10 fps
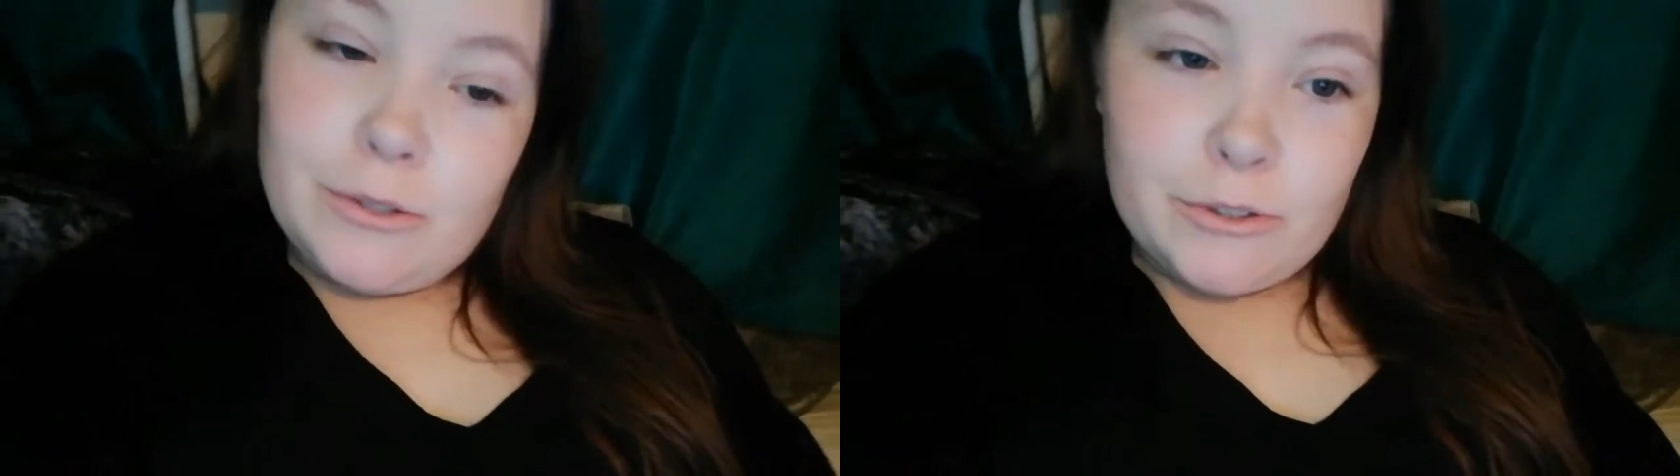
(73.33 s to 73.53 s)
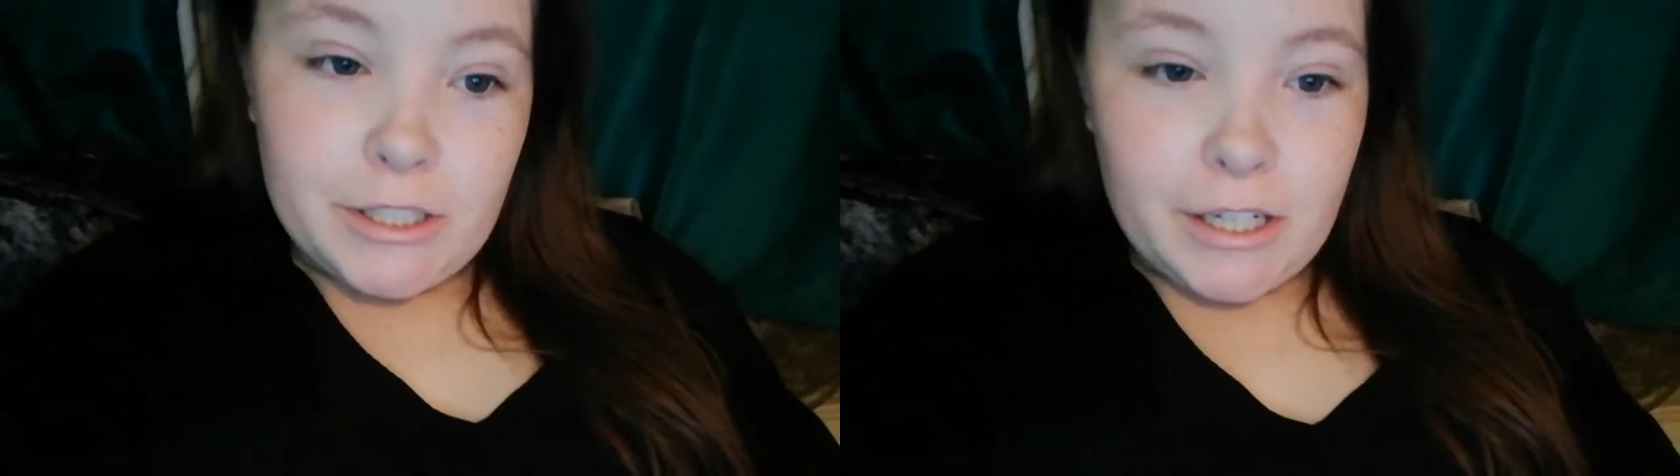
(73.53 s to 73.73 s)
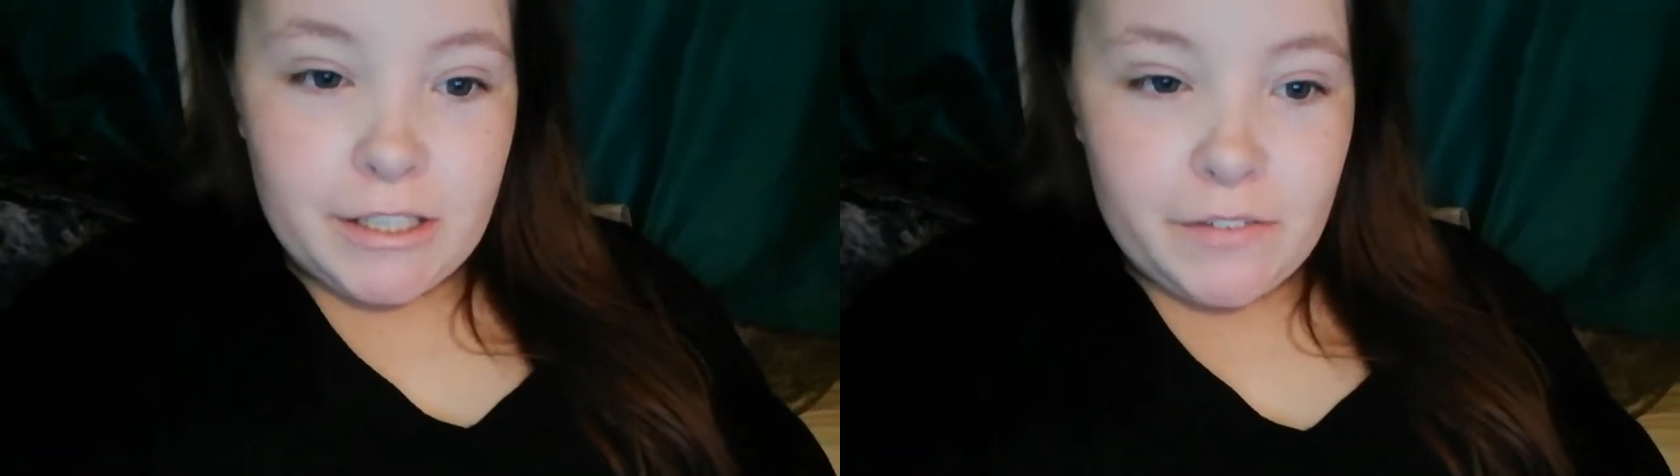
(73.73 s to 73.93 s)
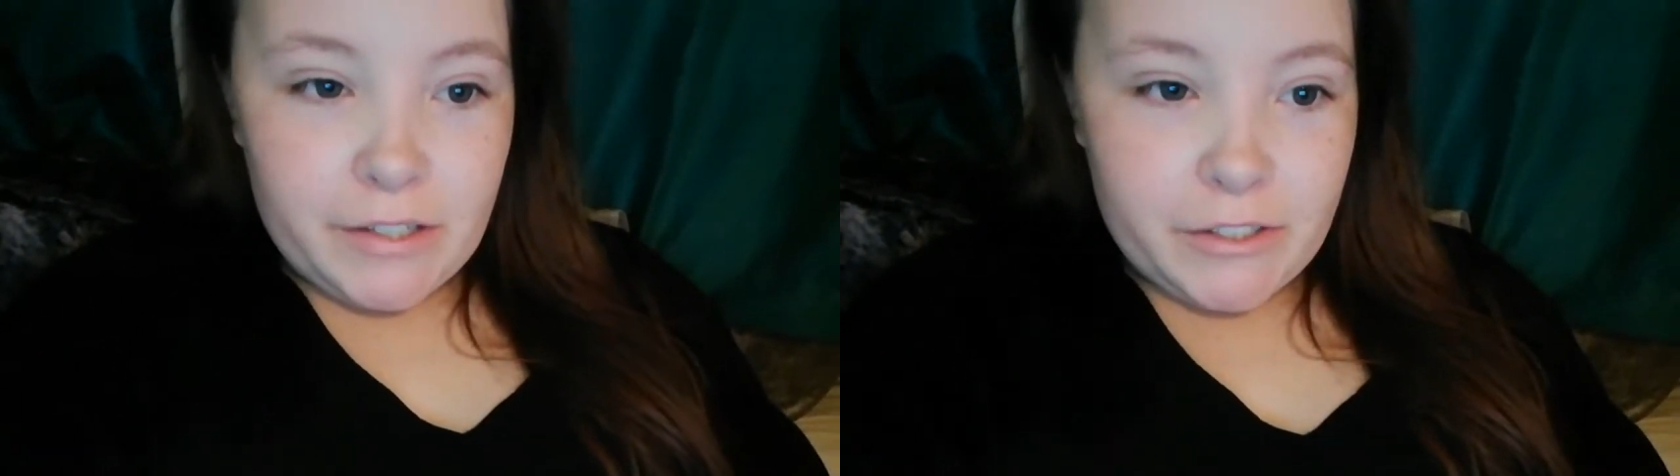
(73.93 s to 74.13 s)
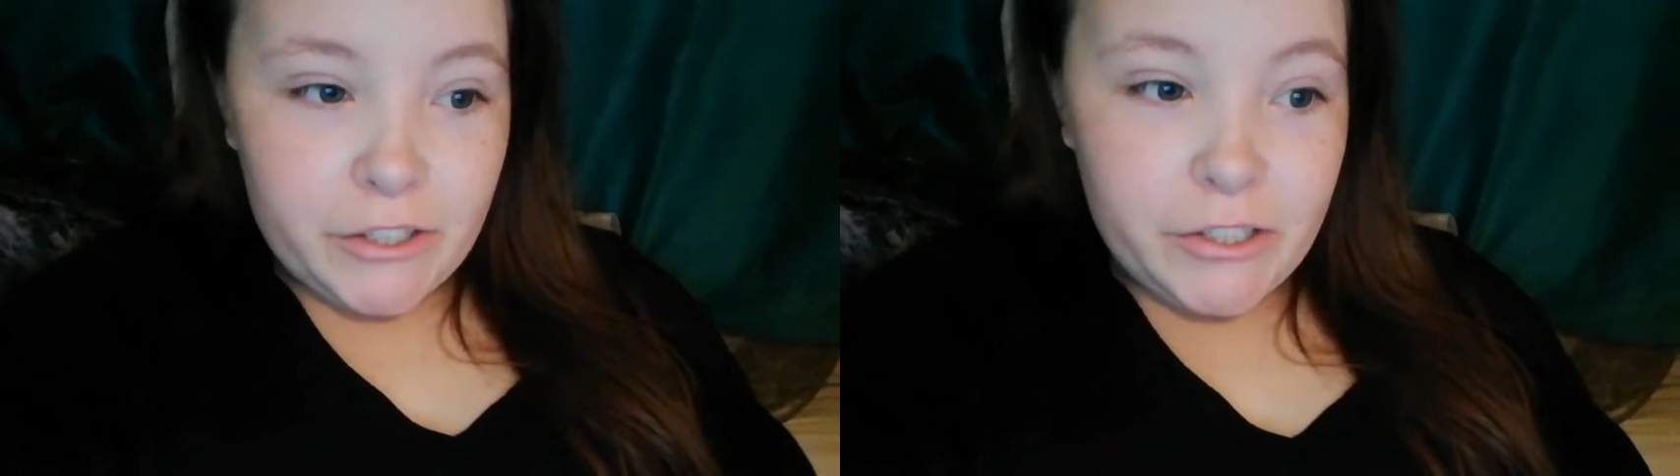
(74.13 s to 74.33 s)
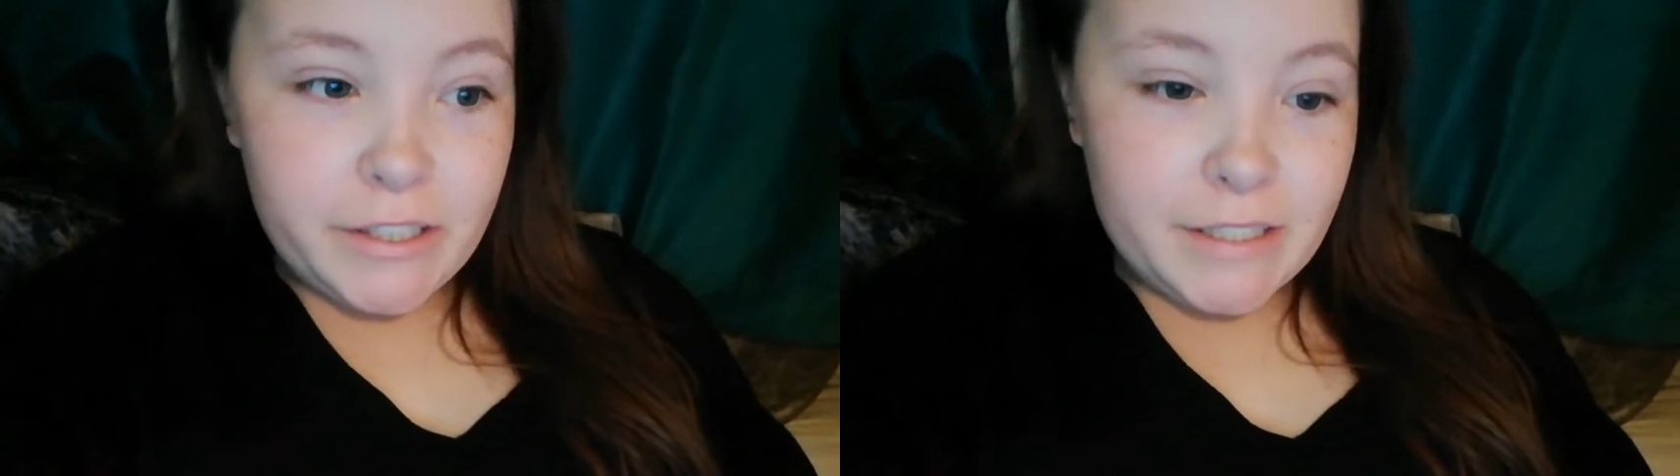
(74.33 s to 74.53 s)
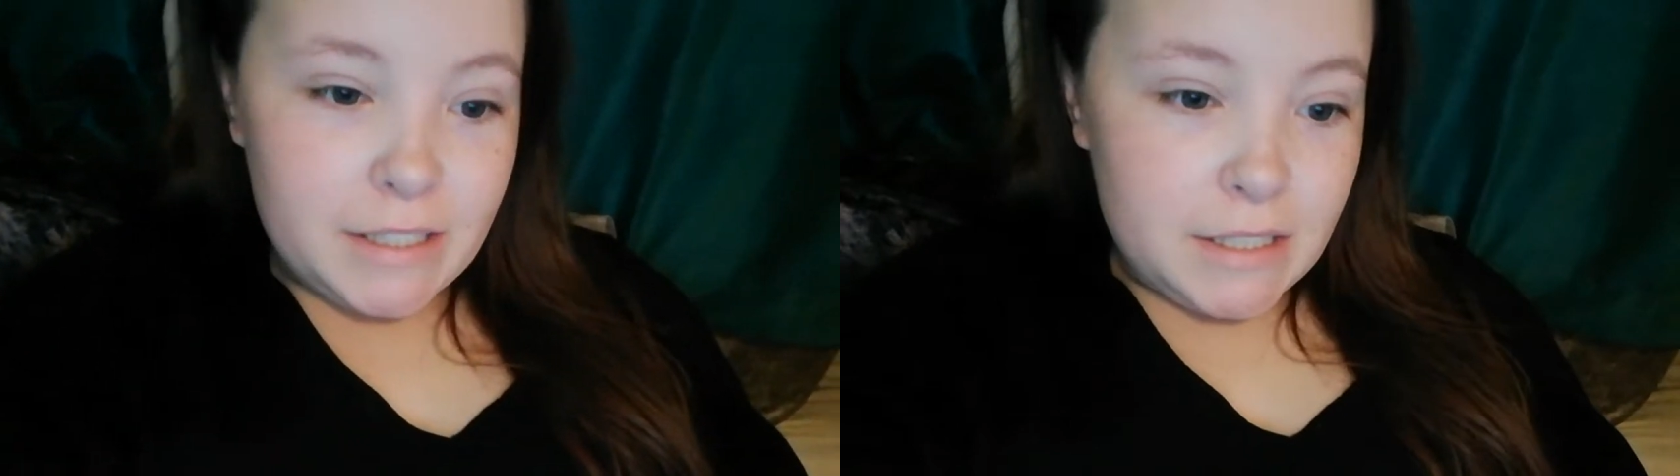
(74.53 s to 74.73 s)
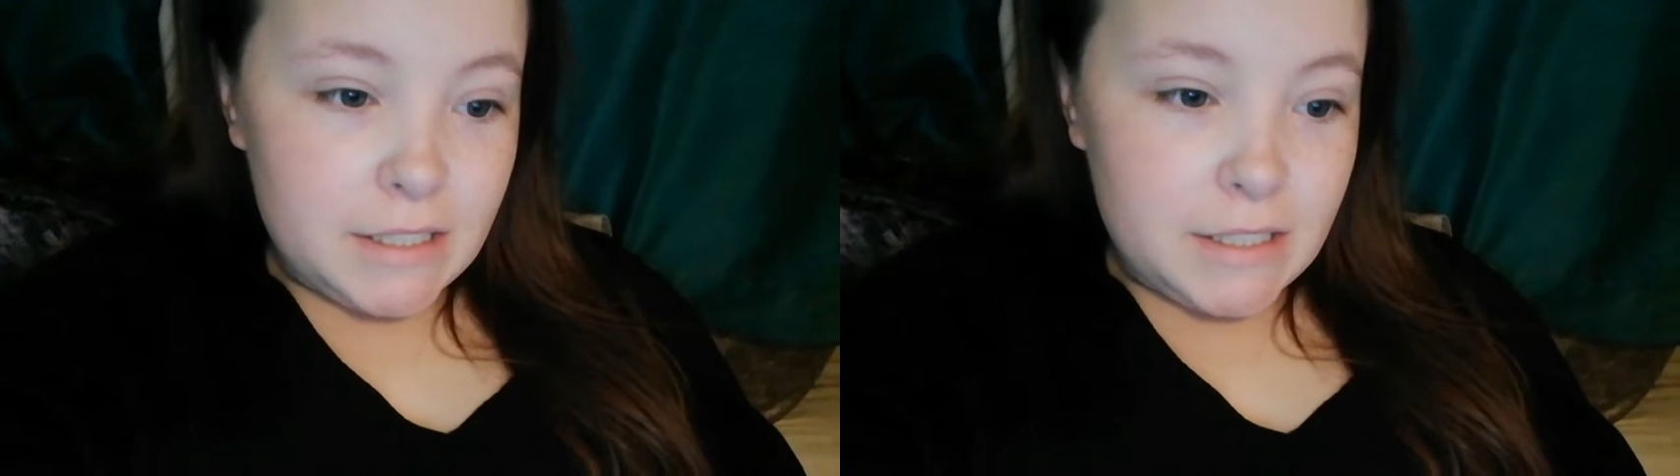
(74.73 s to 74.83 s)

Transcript: I will talk to you guys very soon.